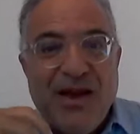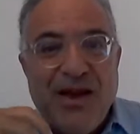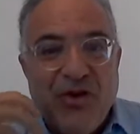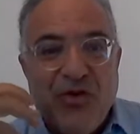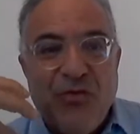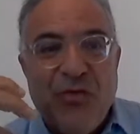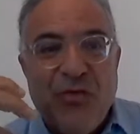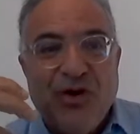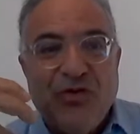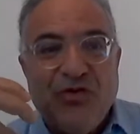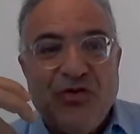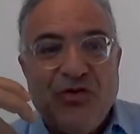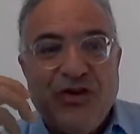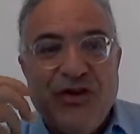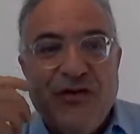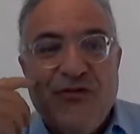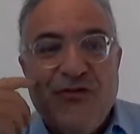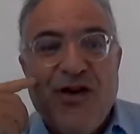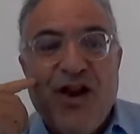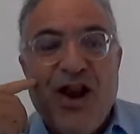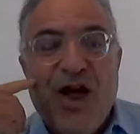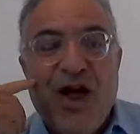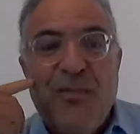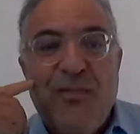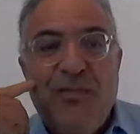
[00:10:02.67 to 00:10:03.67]
and you want to
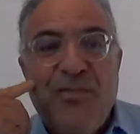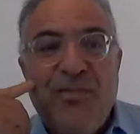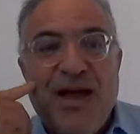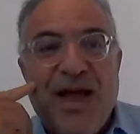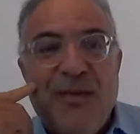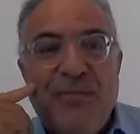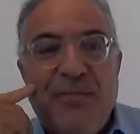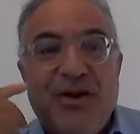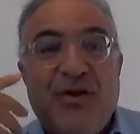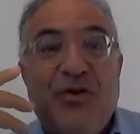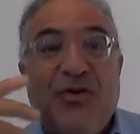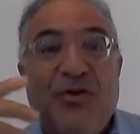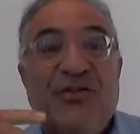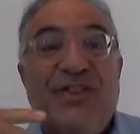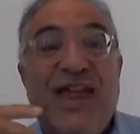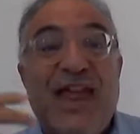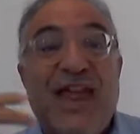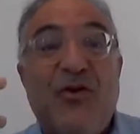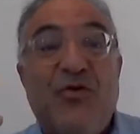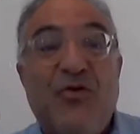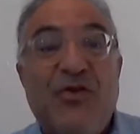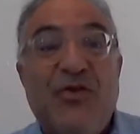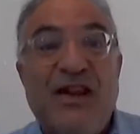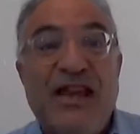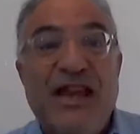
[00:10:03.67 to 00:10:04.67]
develop them because they
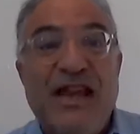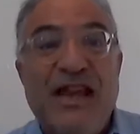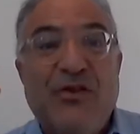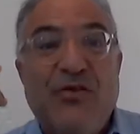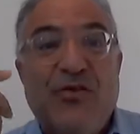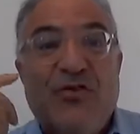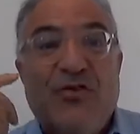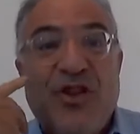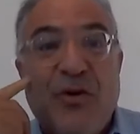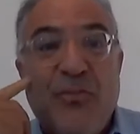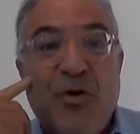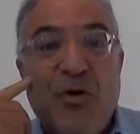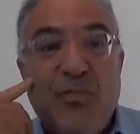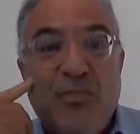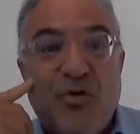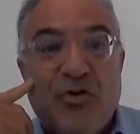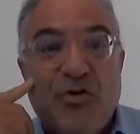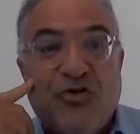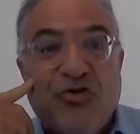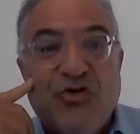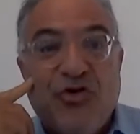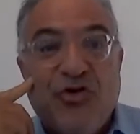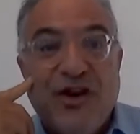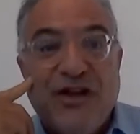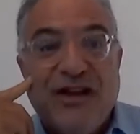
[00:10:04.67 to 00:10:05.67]
could lead to some
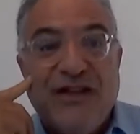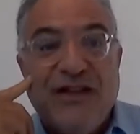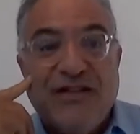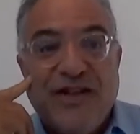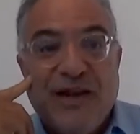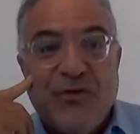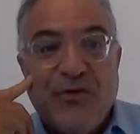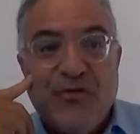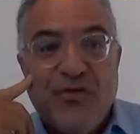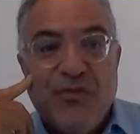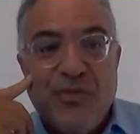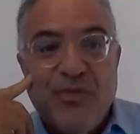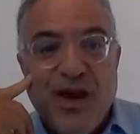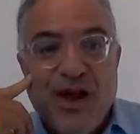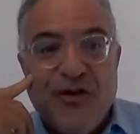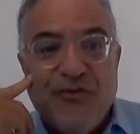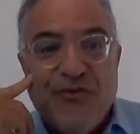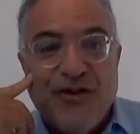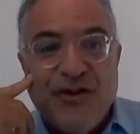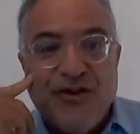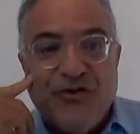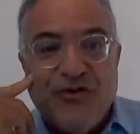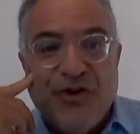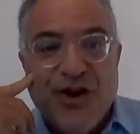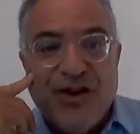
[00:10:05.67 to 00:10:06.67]
opportunities and be of
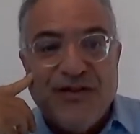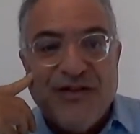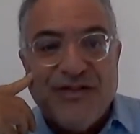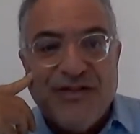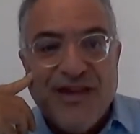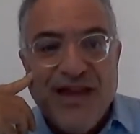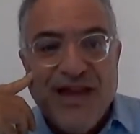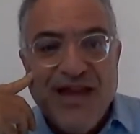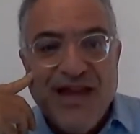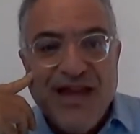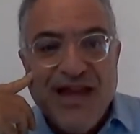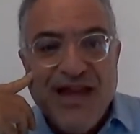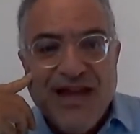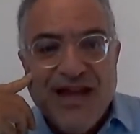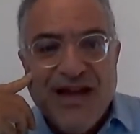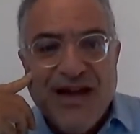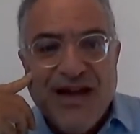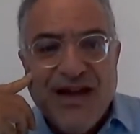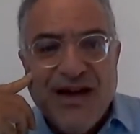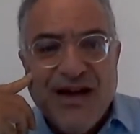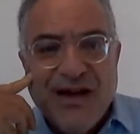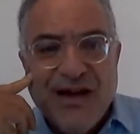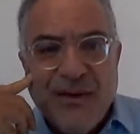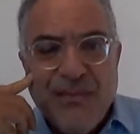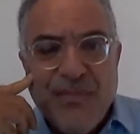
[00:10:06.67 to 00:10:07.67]

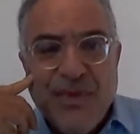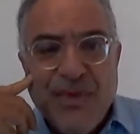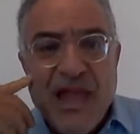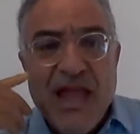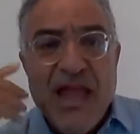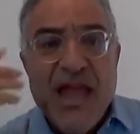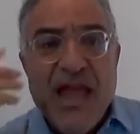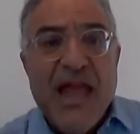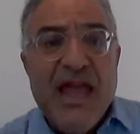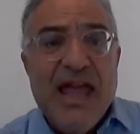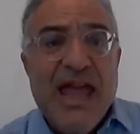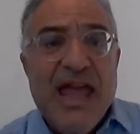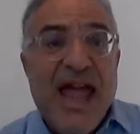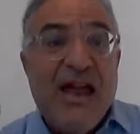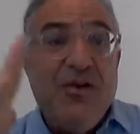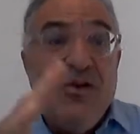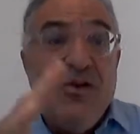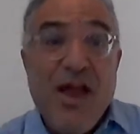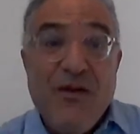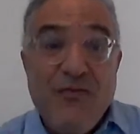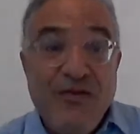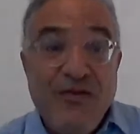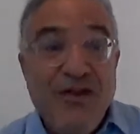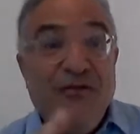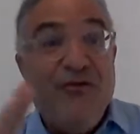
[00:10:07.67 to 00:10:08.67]
interest. And you
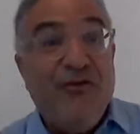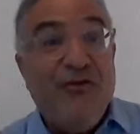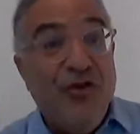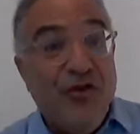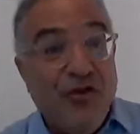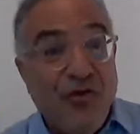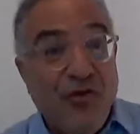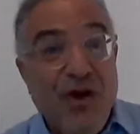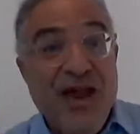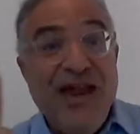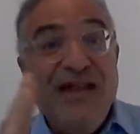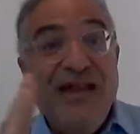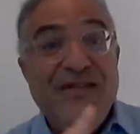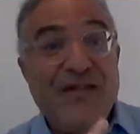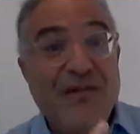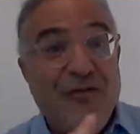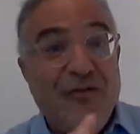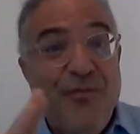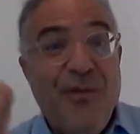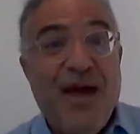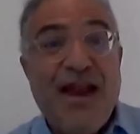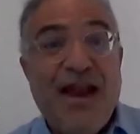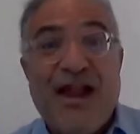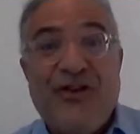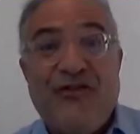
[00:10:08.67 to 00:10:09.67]
have different things
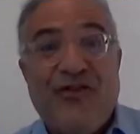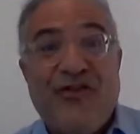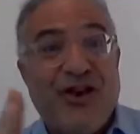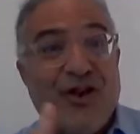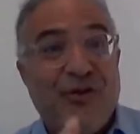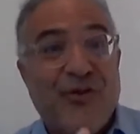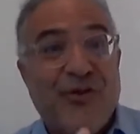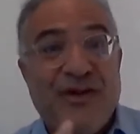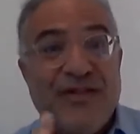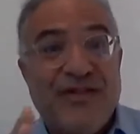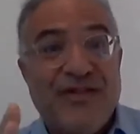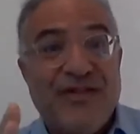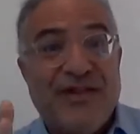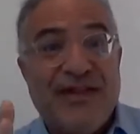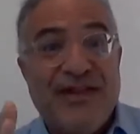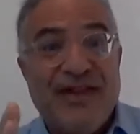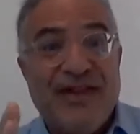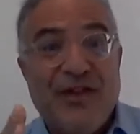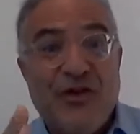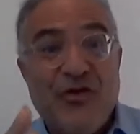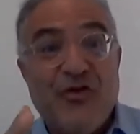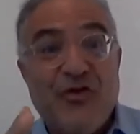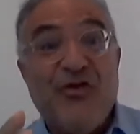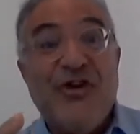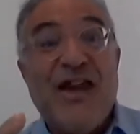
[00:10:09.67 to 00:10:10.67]
of management.
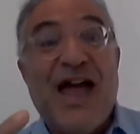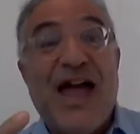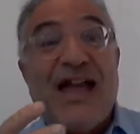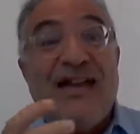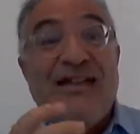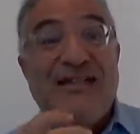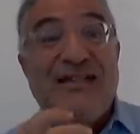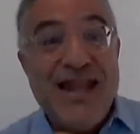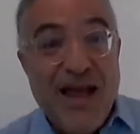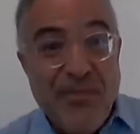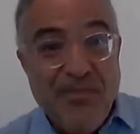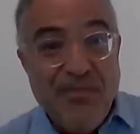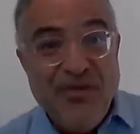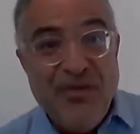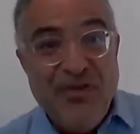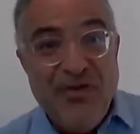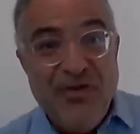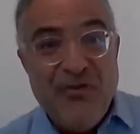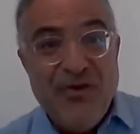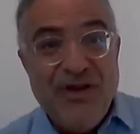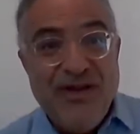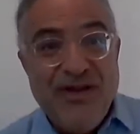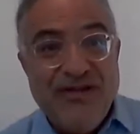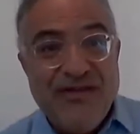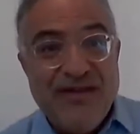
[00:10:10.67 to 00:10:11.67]
You could accept the
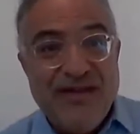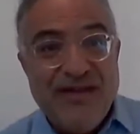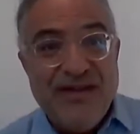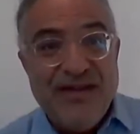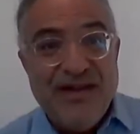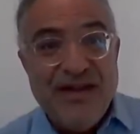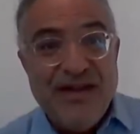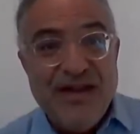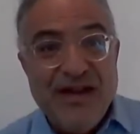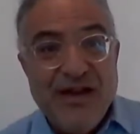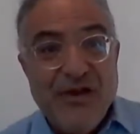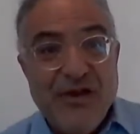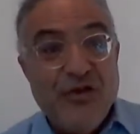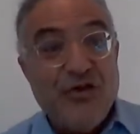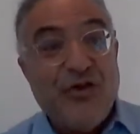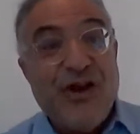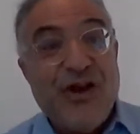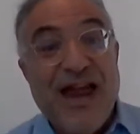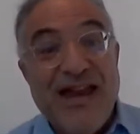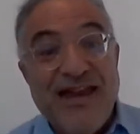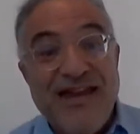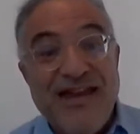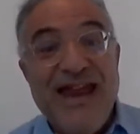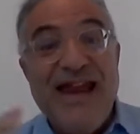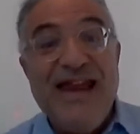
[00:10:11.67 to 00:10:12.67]
risk, you
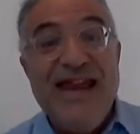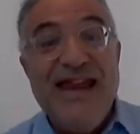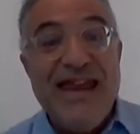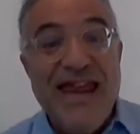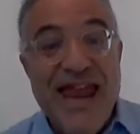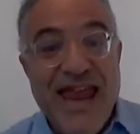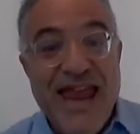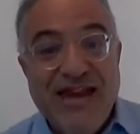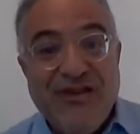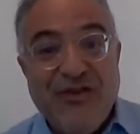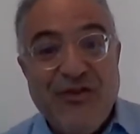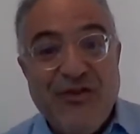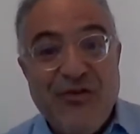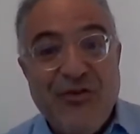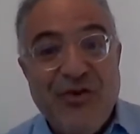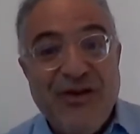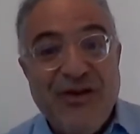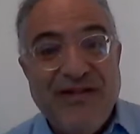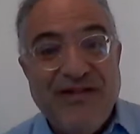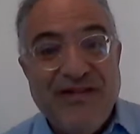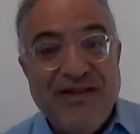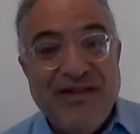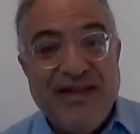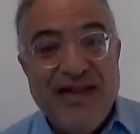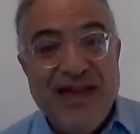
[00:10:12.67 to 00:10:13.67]
can delegate the
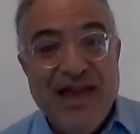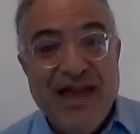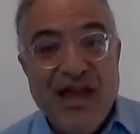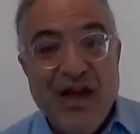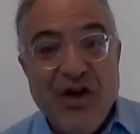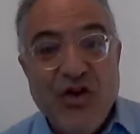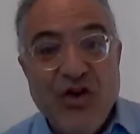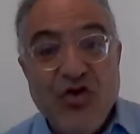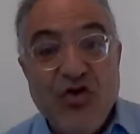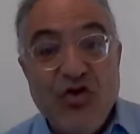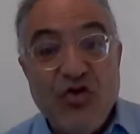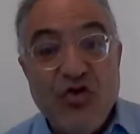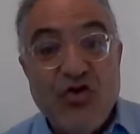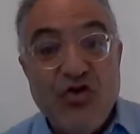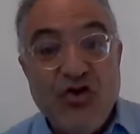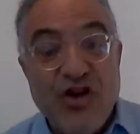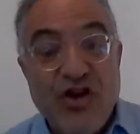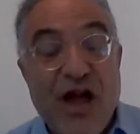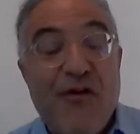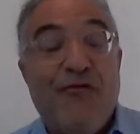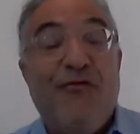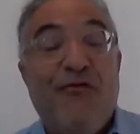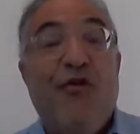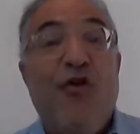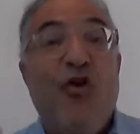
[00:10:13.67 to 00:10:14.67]
risk, you could
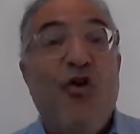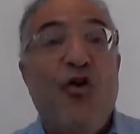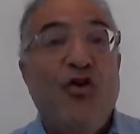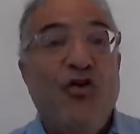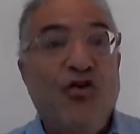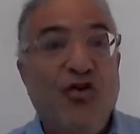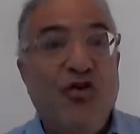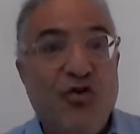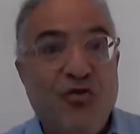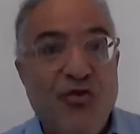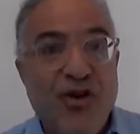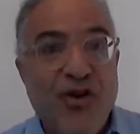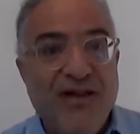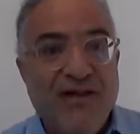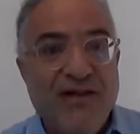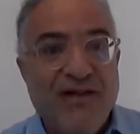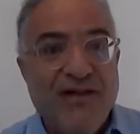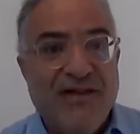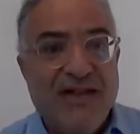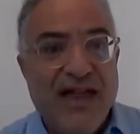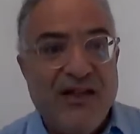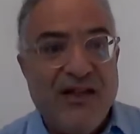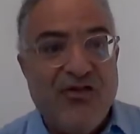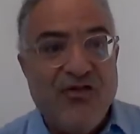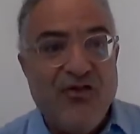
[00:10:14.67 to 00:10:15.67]
avoid the risk
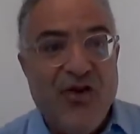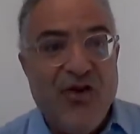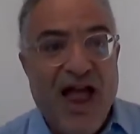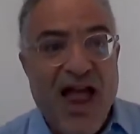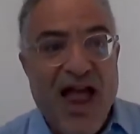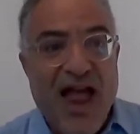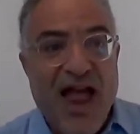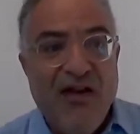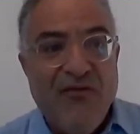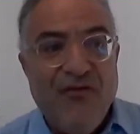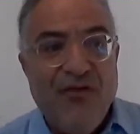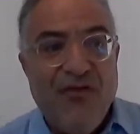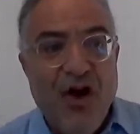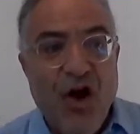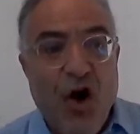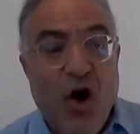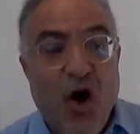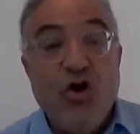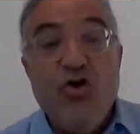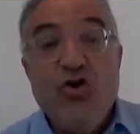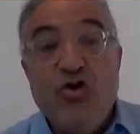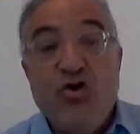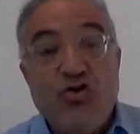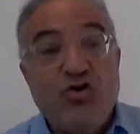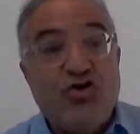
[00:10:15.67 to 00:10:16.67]
that you have,
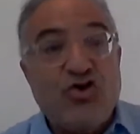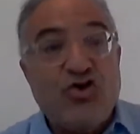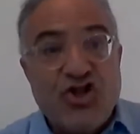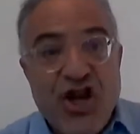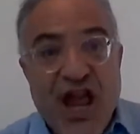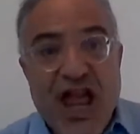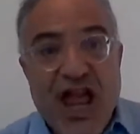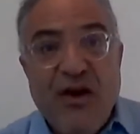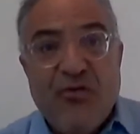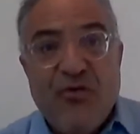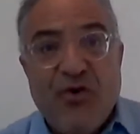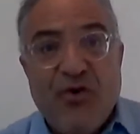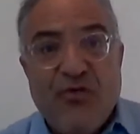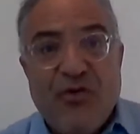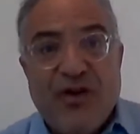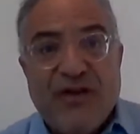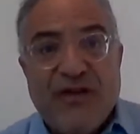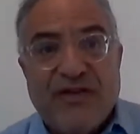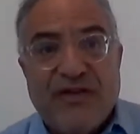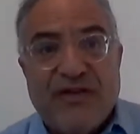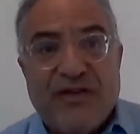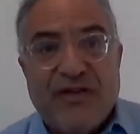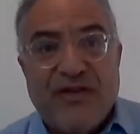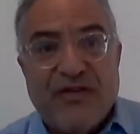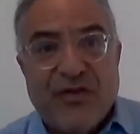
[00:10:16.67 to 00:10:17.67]
or you could share the
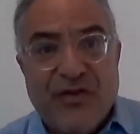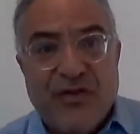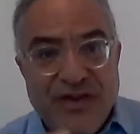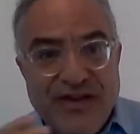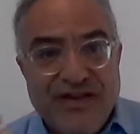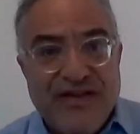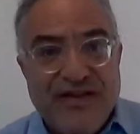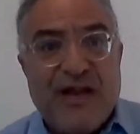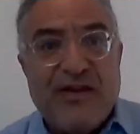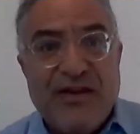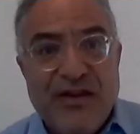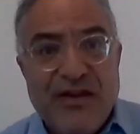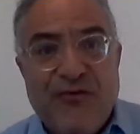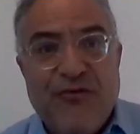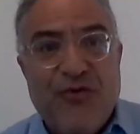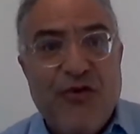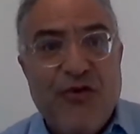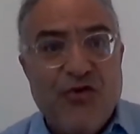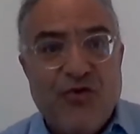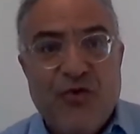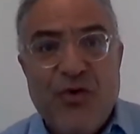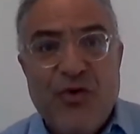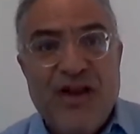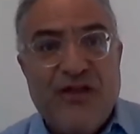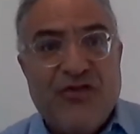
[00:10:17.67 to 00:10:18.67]
risk. So these are
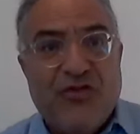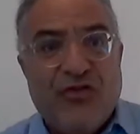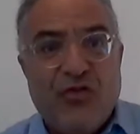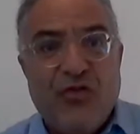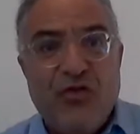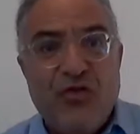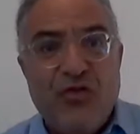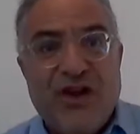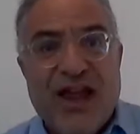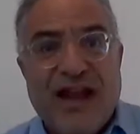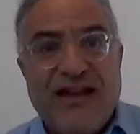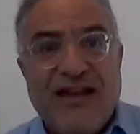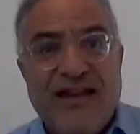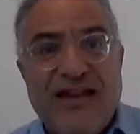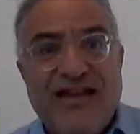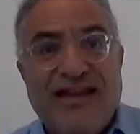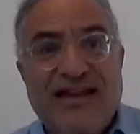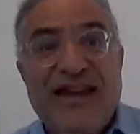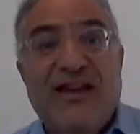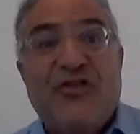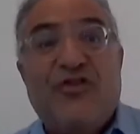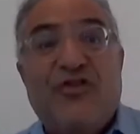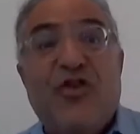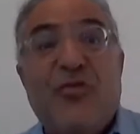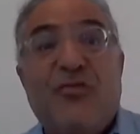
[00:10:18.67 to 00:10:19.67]
different ways to look at it
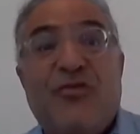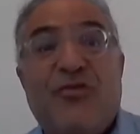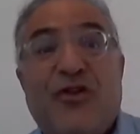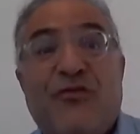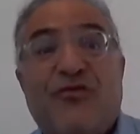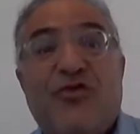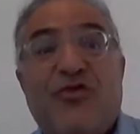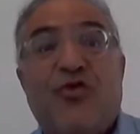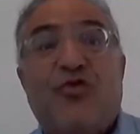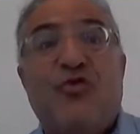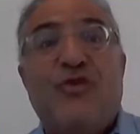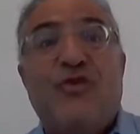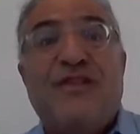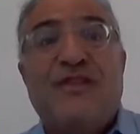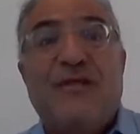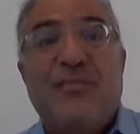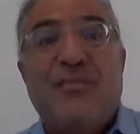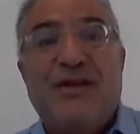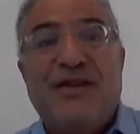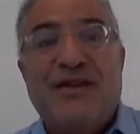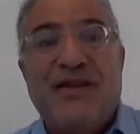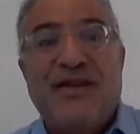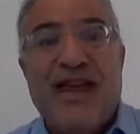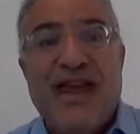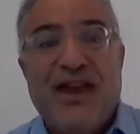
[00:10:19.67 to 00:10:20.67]
in terms of your risk
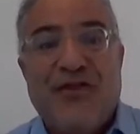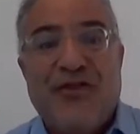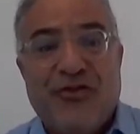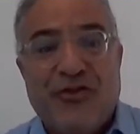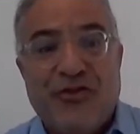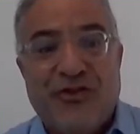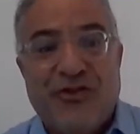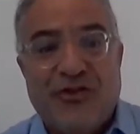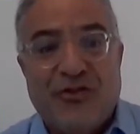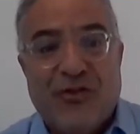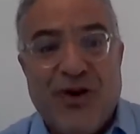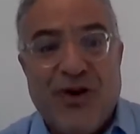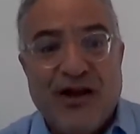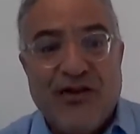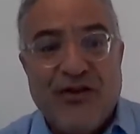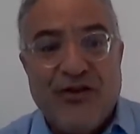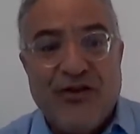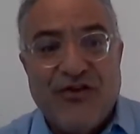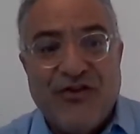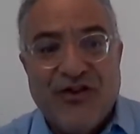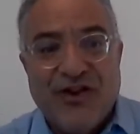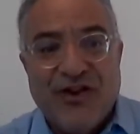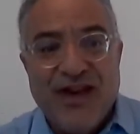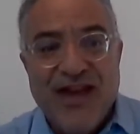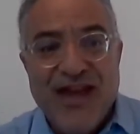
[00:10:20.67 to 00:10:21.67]
mitigation
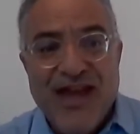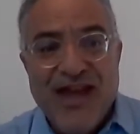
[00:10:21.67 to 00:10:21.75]
strategy